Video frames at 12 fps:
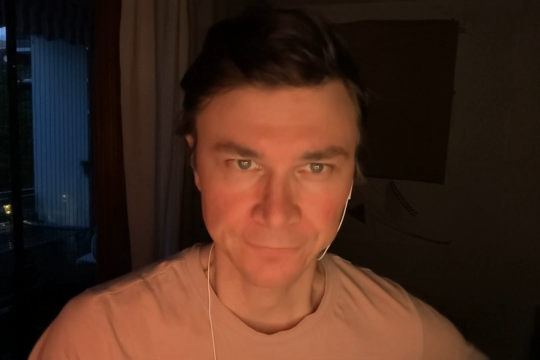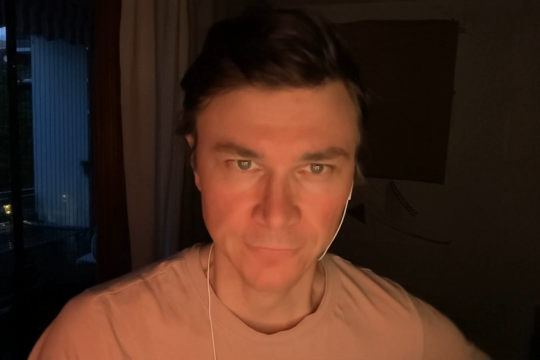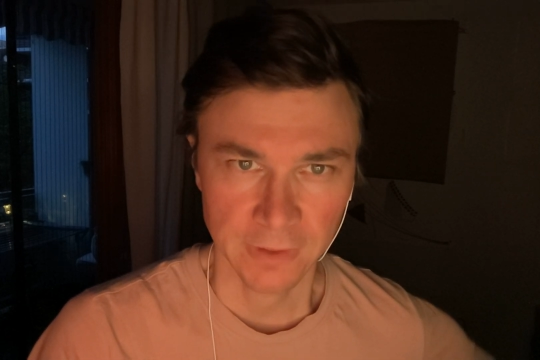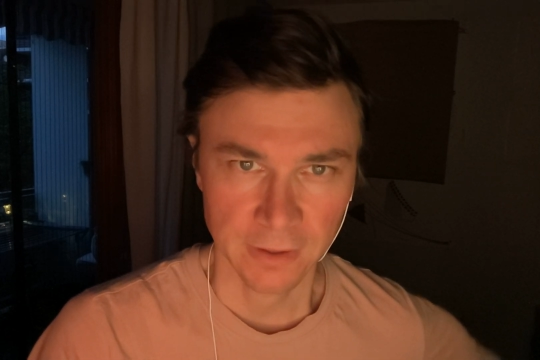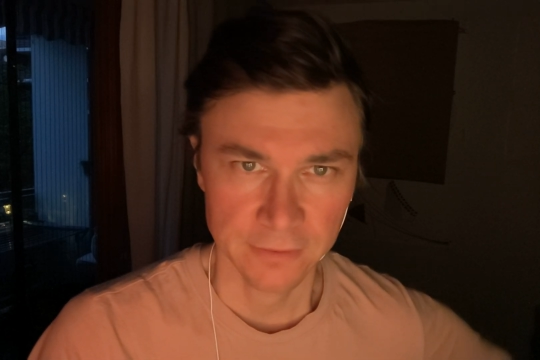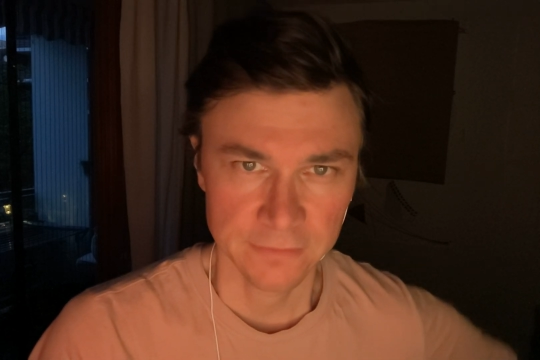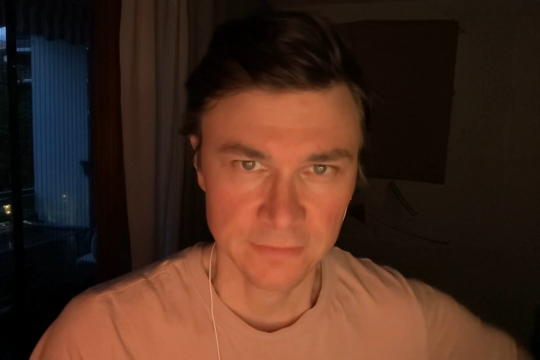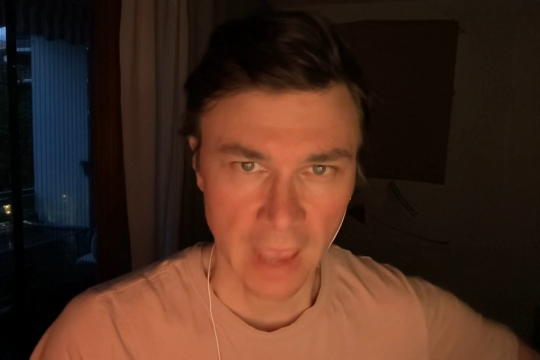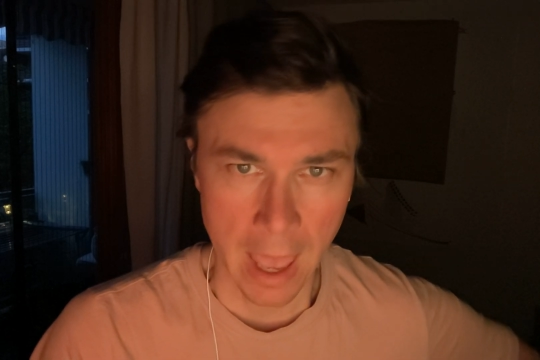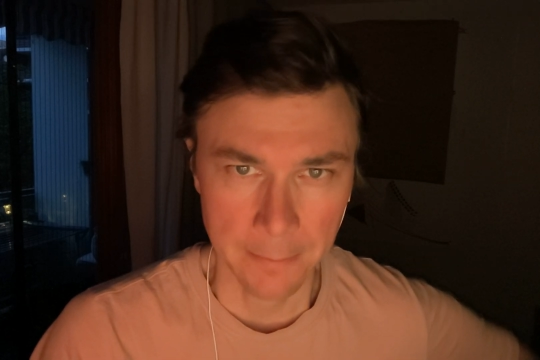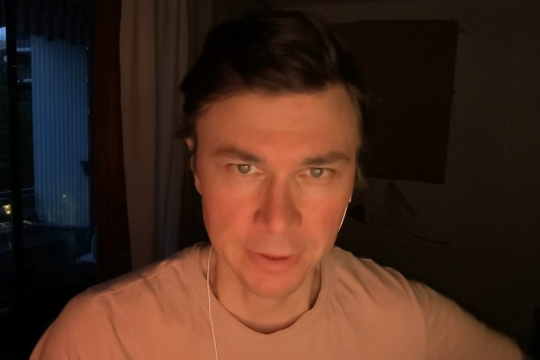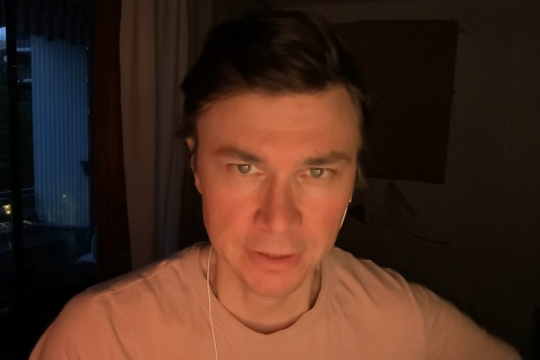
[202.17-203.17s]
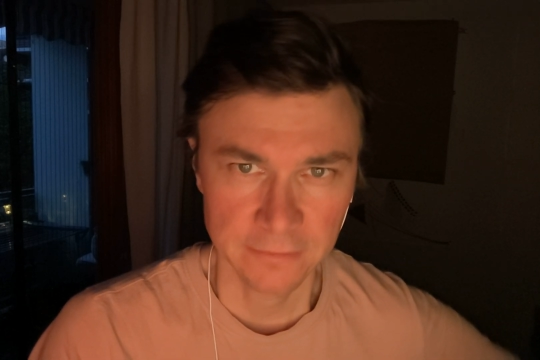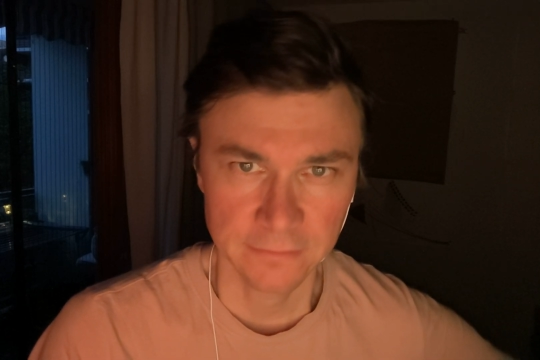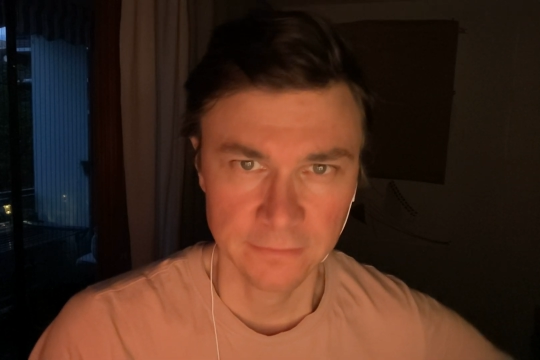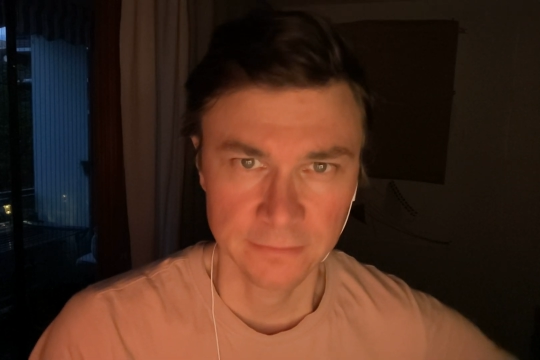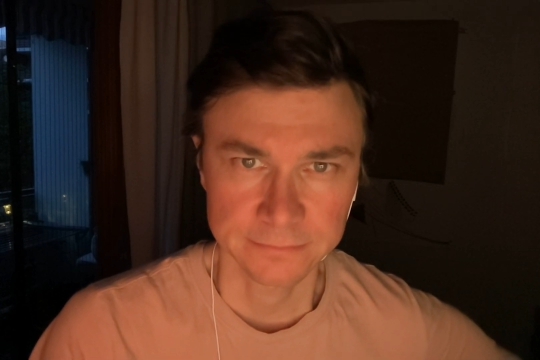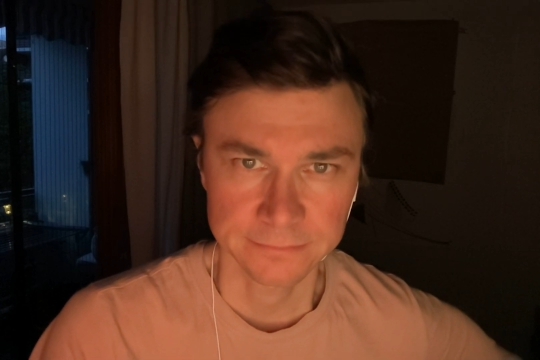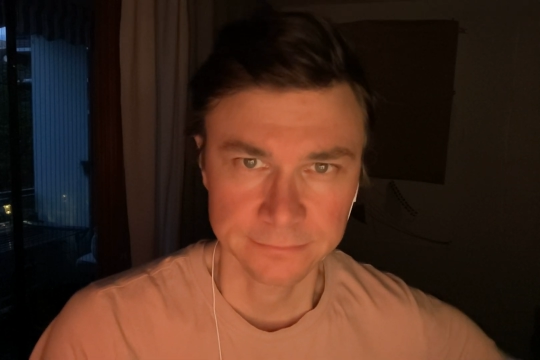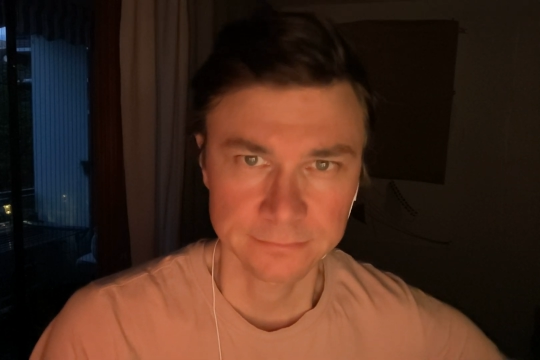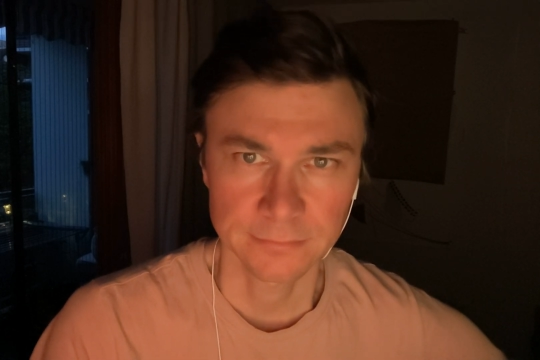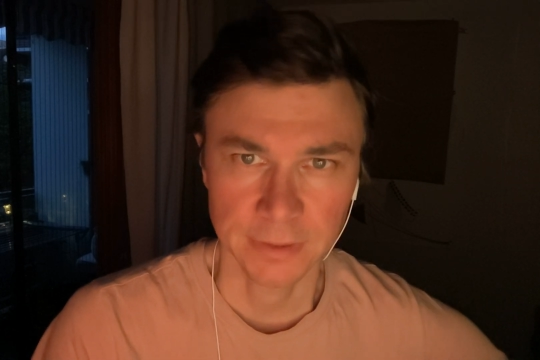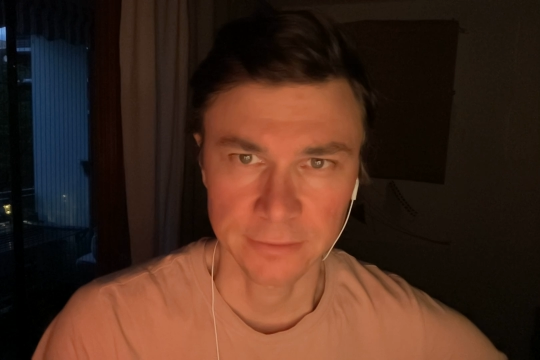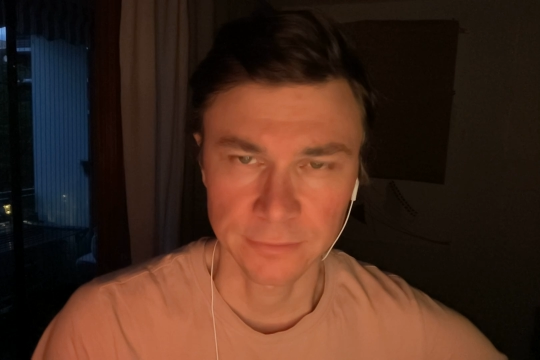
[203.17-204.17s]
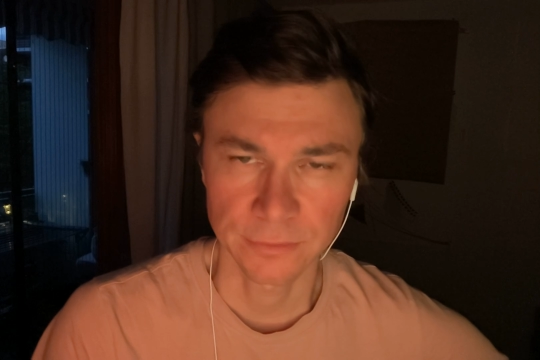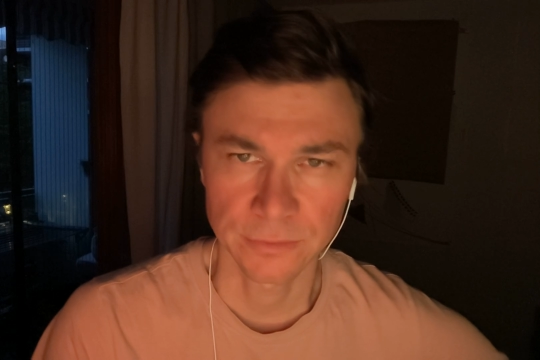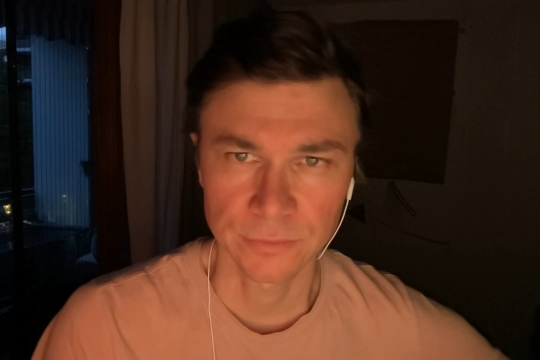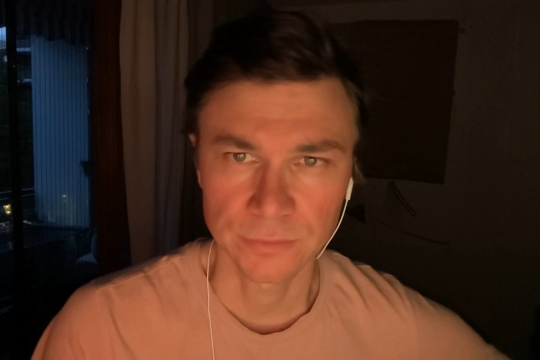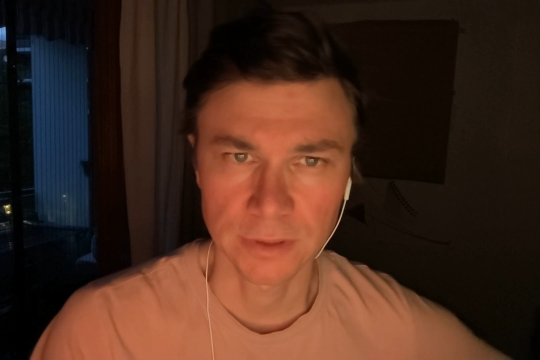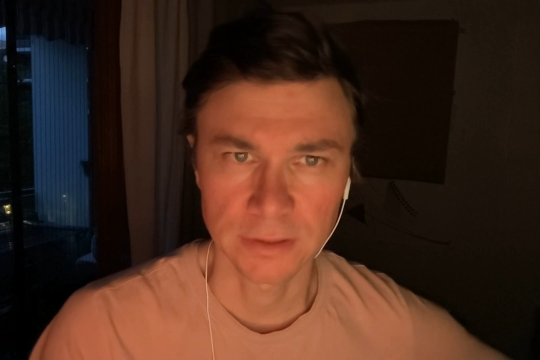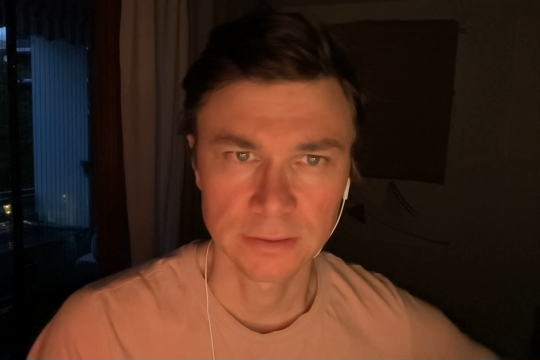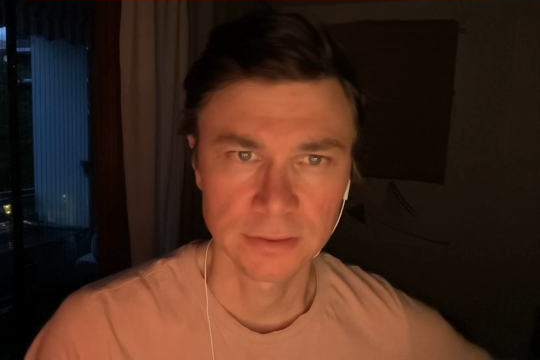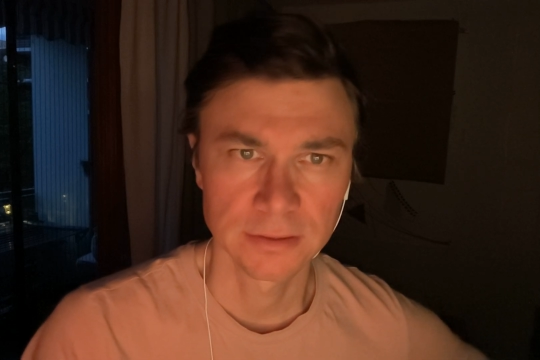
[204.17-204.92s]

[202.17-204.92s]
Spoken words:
There's happiness, but no will.